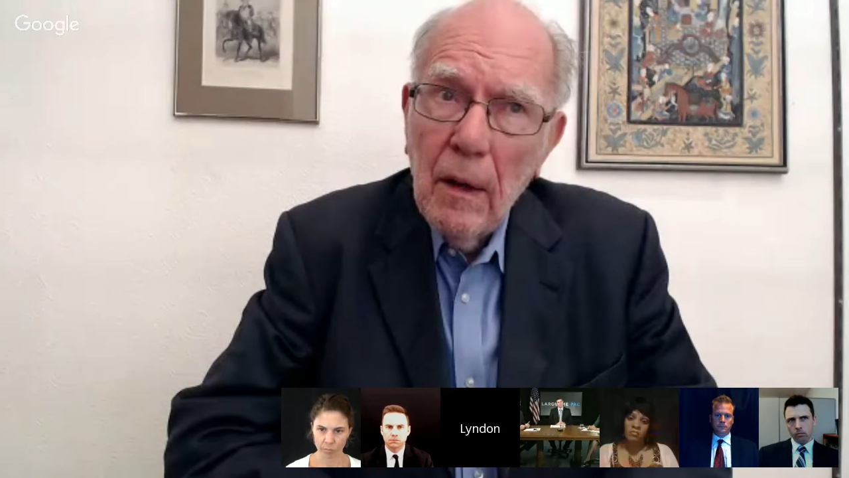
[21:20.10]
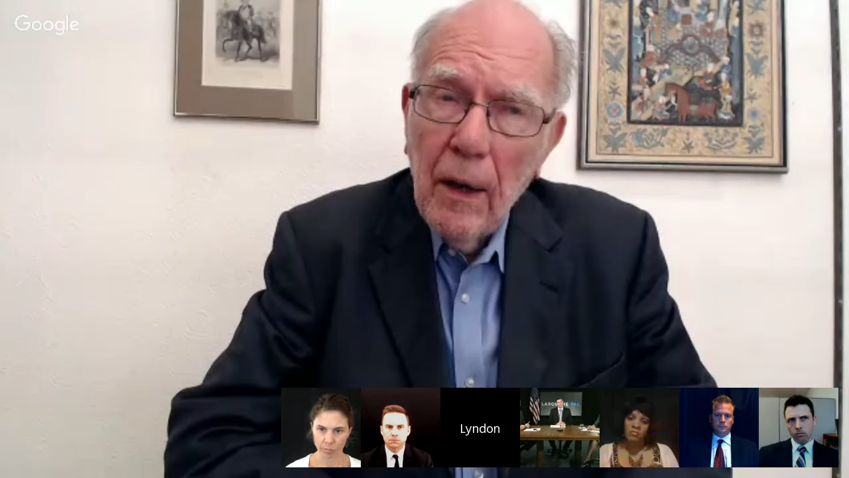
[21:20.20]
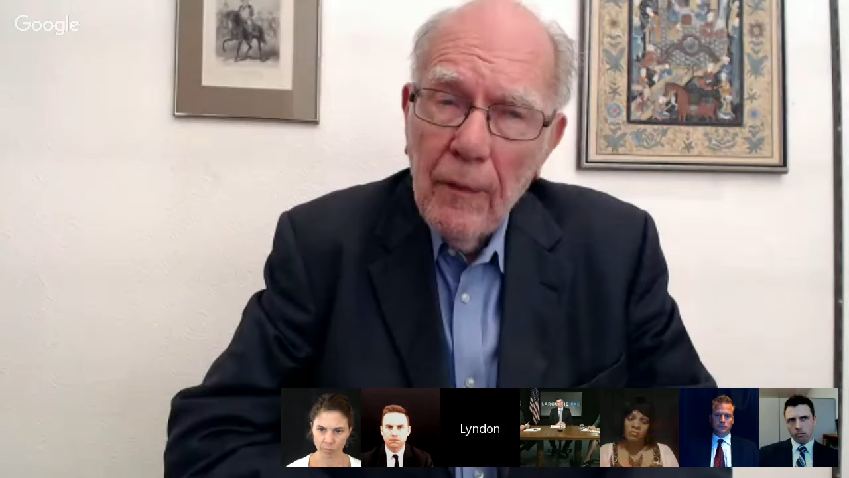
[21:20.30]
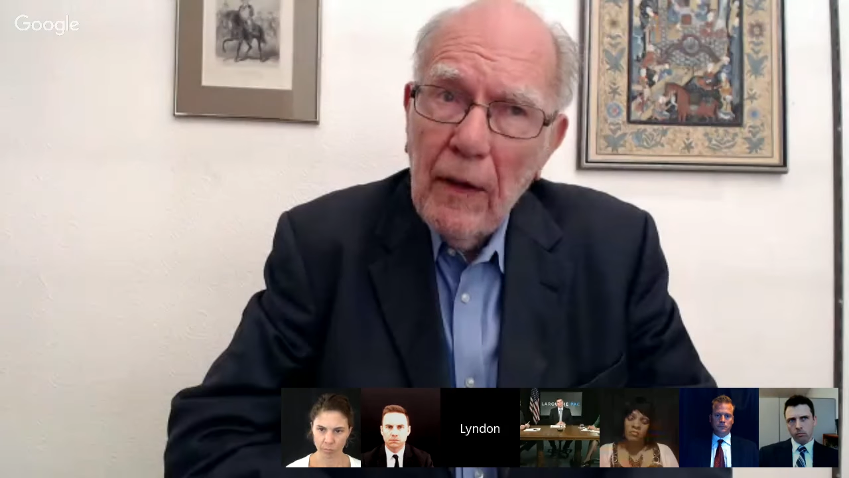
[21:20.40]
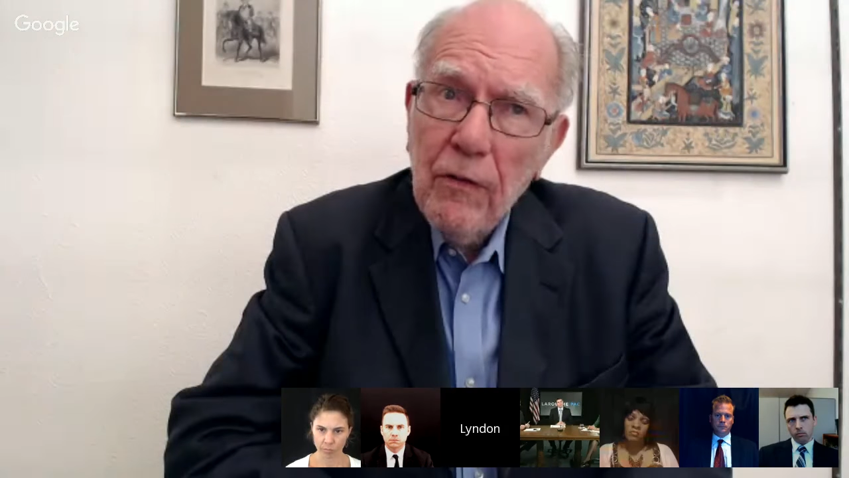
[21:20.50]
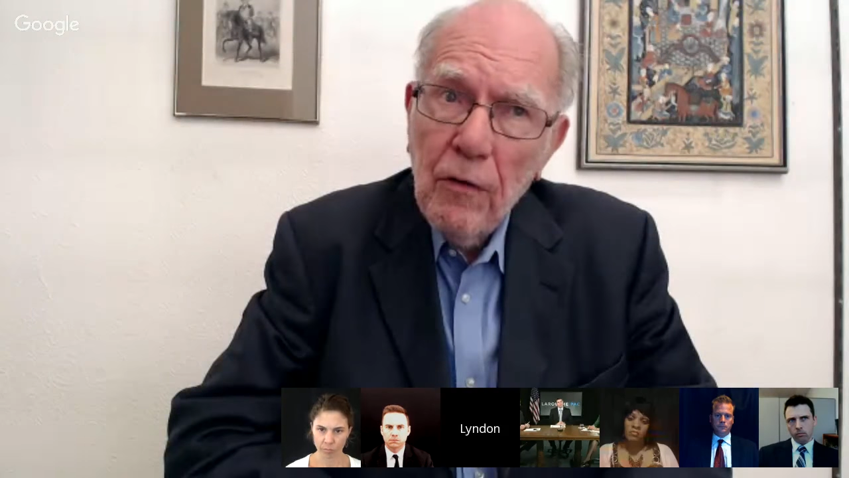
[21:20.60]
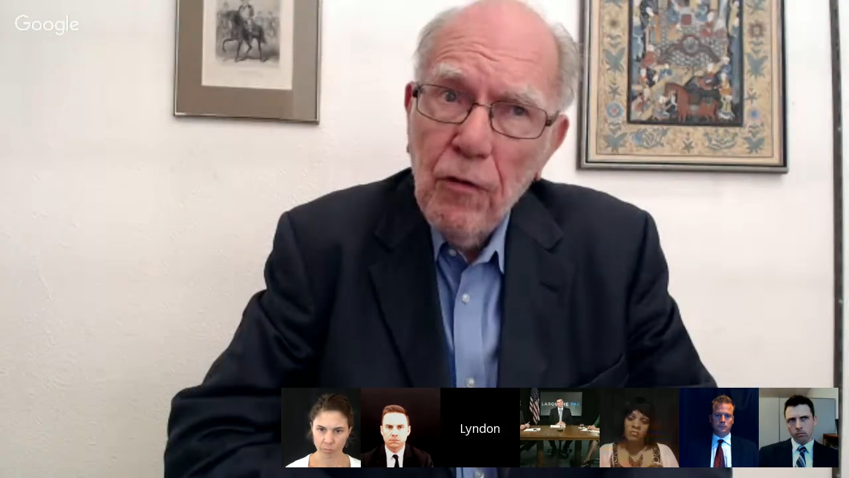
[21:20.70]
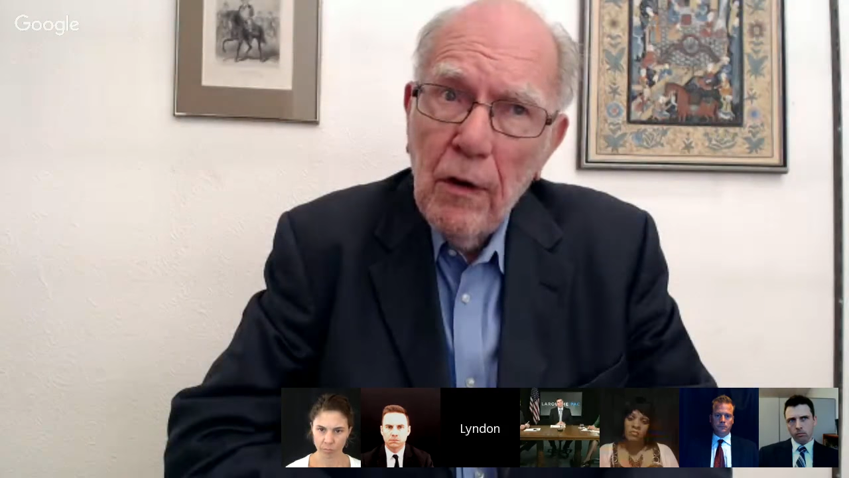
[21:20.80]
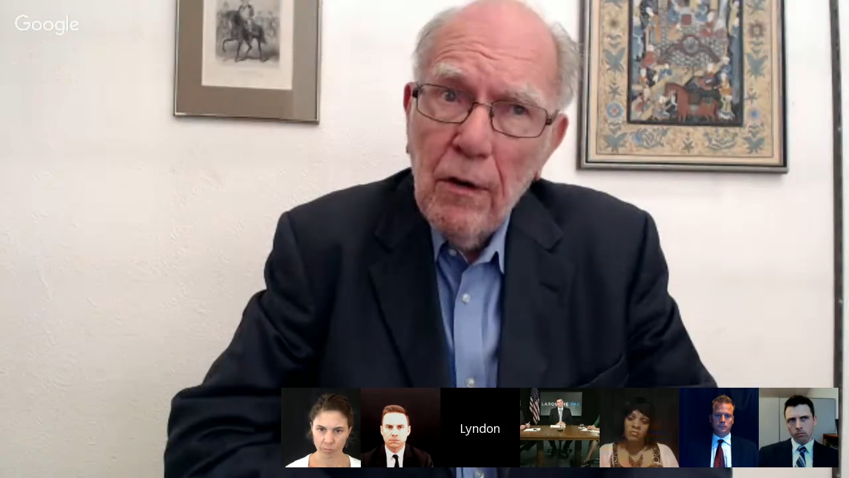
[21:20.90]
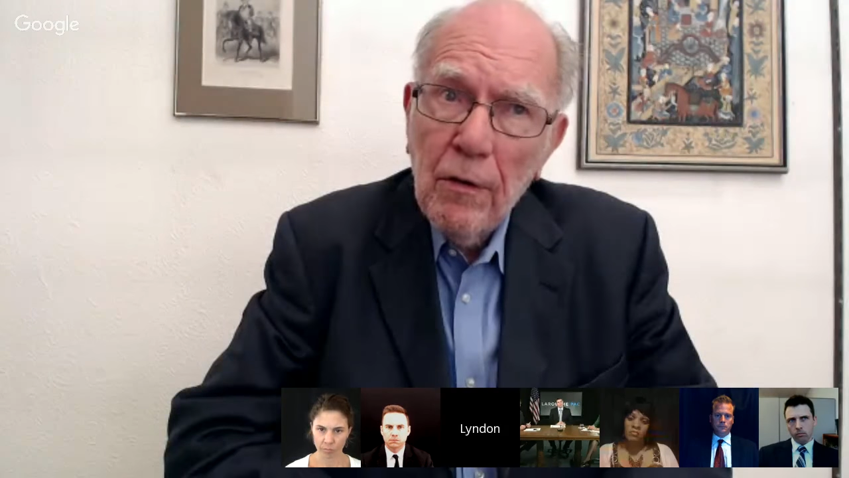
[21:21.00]
And that's the
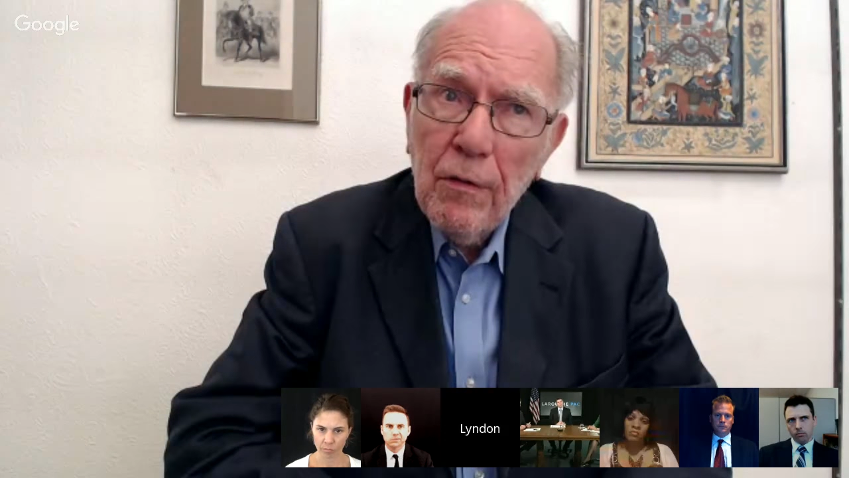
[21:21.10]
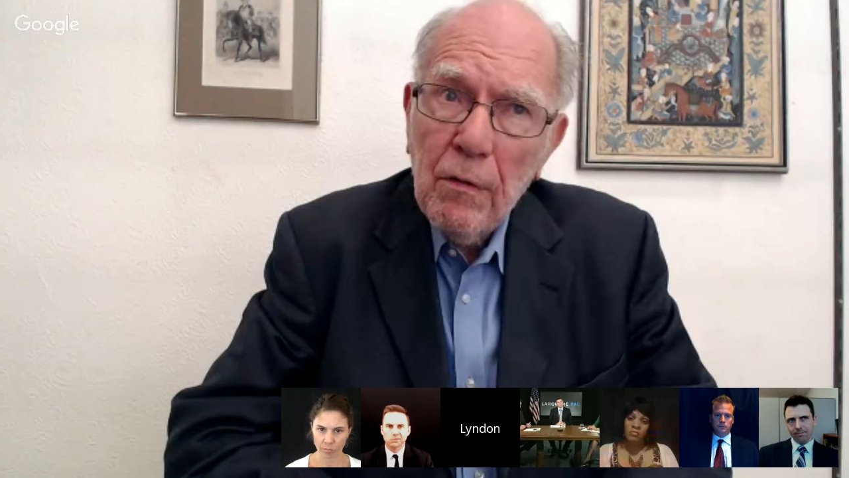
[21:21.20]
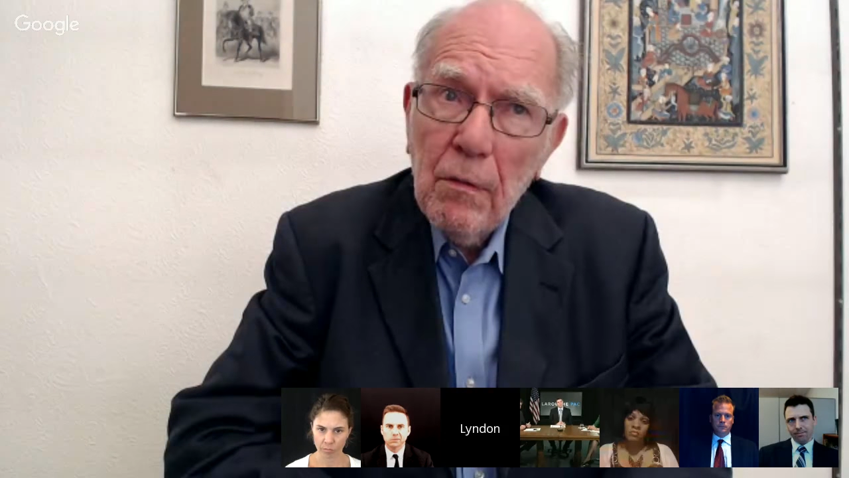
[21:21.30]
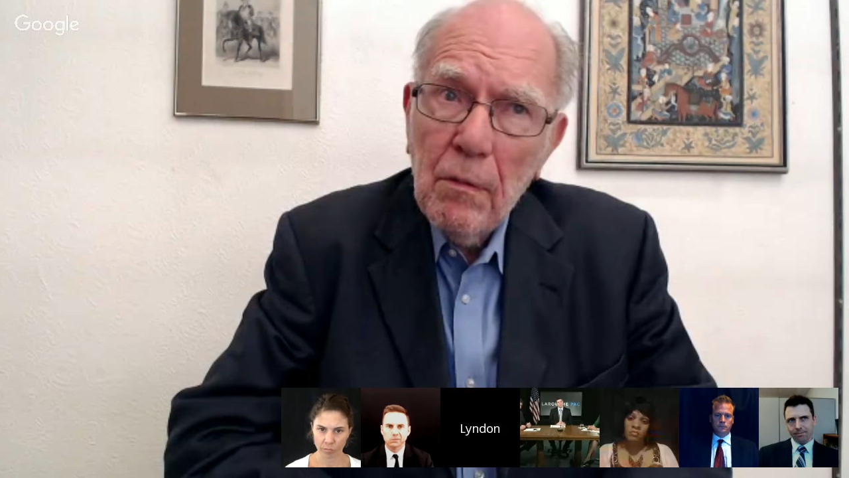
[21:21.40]
genius.